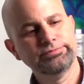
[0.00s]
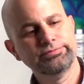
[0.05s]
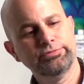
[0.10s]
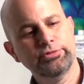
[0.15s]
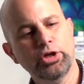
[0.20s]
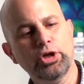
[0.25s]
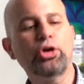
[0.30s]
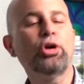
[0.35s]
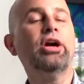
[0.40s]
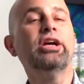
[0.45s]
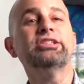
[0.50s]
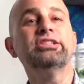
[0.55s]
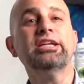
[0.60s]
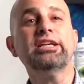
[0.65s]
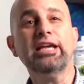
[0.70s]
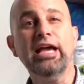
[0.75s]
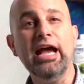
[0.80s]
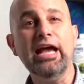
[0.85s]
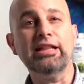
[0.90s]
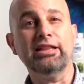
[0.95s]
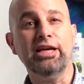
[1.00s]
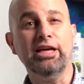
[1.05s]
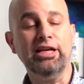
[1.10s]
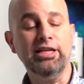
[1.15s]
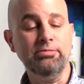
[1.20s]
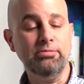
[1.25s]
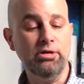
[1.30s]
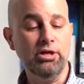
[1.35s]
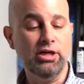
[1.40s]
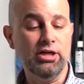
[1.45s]
your crazy cat
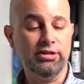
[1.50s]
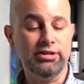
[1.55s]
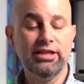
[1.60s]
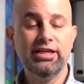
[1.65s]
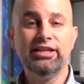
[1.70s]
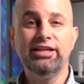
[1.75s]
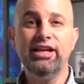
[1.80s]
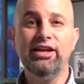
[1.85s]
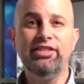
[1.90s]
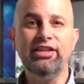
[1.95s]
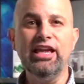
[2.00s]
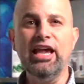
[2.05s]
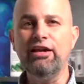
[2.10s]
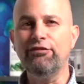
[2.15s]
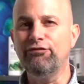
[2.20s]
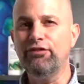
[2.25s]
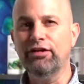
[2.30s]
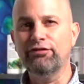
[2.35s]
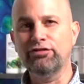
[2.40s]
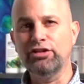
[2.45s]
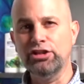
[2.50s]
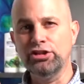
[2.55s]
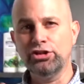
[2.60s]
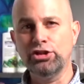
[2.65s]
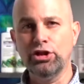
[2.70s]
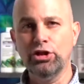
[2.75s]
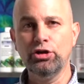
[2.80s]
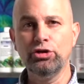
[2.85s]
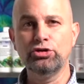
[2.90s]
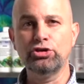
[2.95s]
lady mug. Now, the 850 is
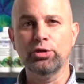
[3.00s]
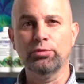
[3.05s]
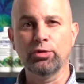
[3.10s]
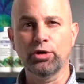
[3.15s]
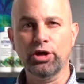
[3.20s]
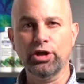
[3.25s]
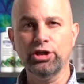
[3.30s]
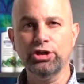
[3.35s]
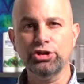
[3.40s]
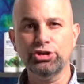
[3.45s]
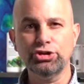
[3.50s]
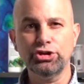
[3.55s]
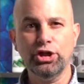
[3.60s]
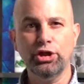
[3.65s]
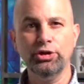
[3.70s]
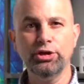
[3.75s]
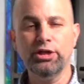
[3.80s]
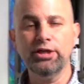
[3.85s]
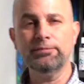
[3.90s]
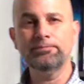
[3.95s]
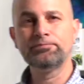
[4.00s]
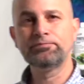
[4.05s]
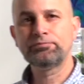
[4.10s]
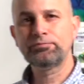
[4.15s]
huge, and we're going to show you.